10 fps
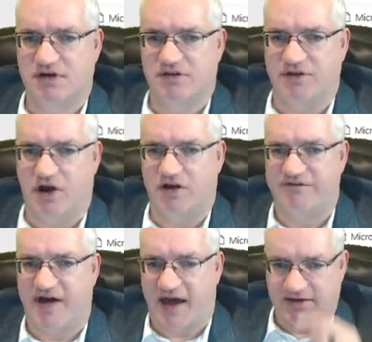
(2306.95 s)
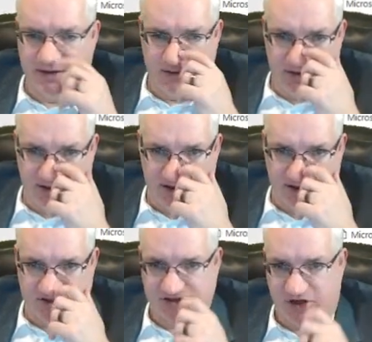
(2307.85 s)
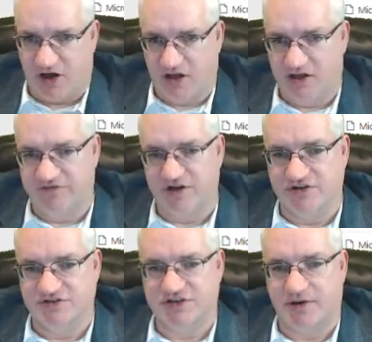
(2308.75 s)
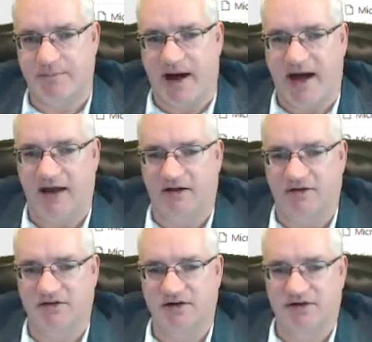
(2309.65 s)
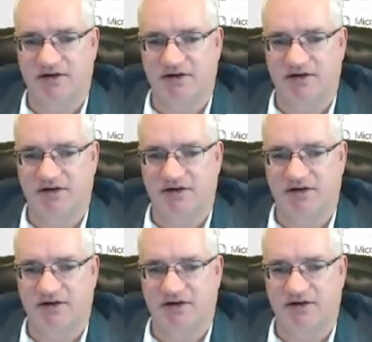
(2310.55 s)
the artifact is all of those compiled